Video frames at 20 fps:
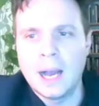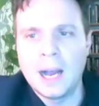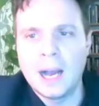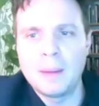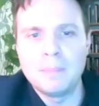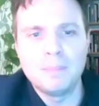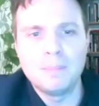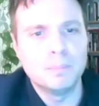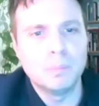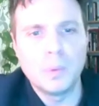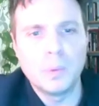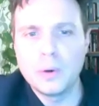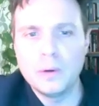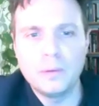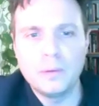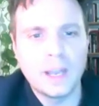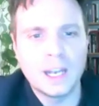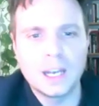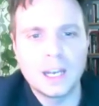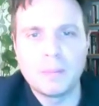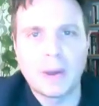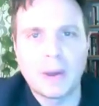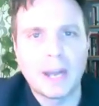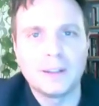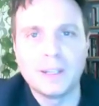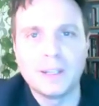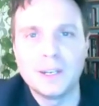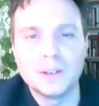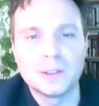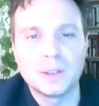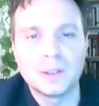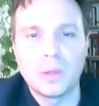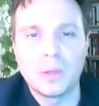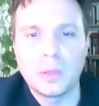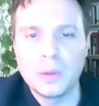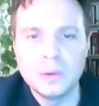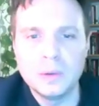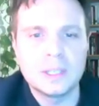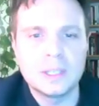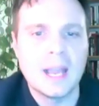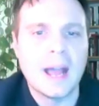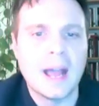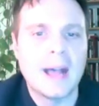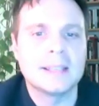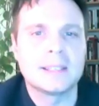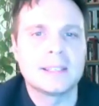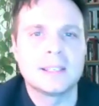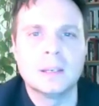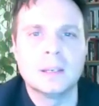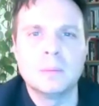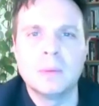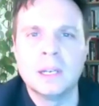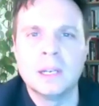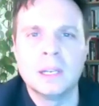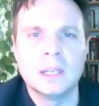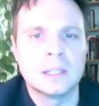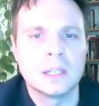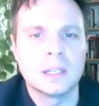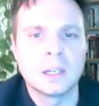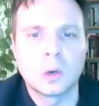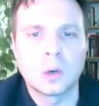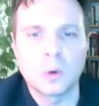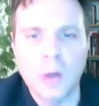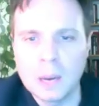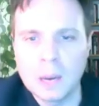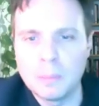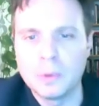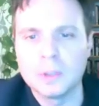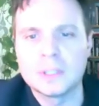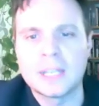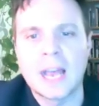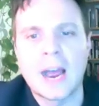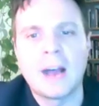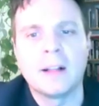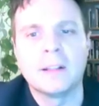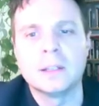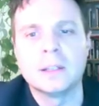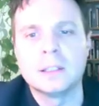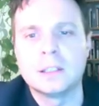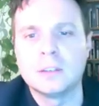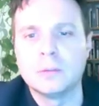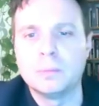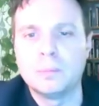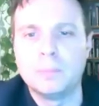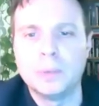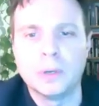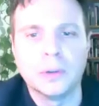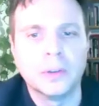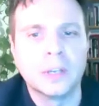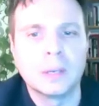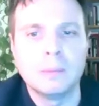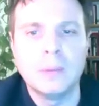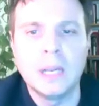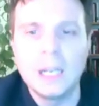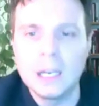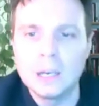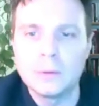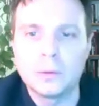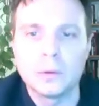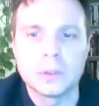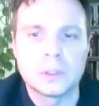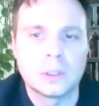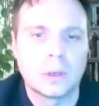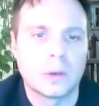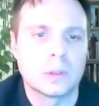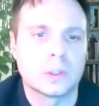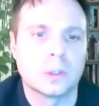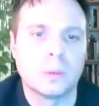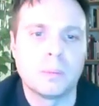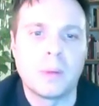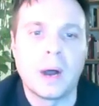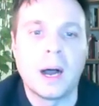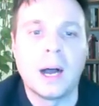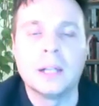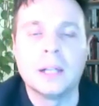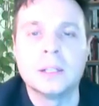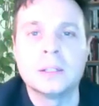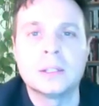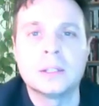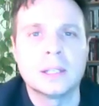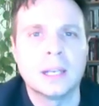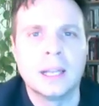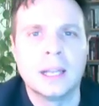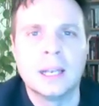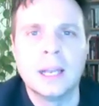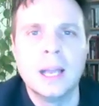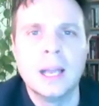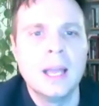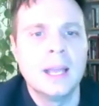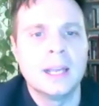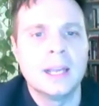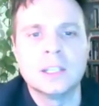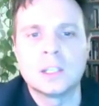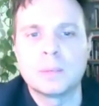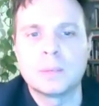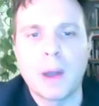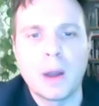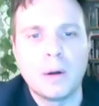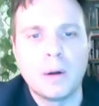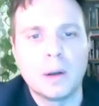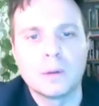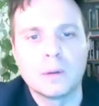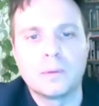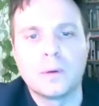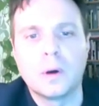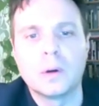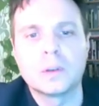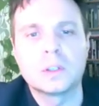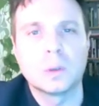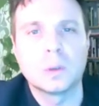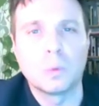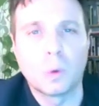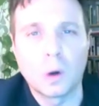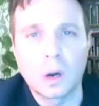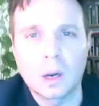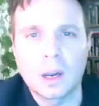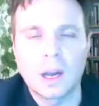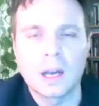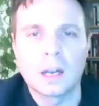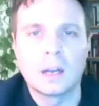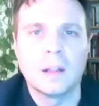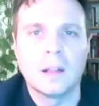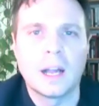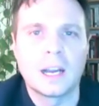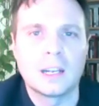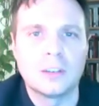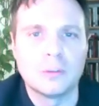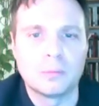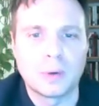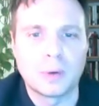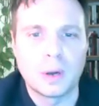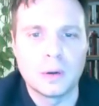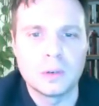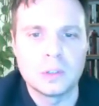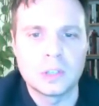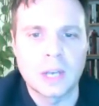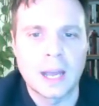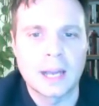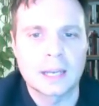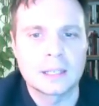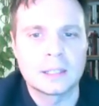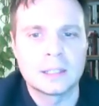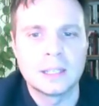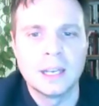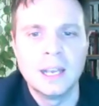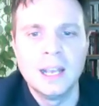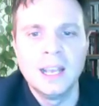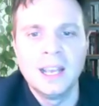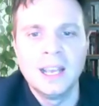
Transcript: Motivated by Leo's enthusiasm and his incredible talent of building meaningful social bonds and inspiring folks to work on collective projects,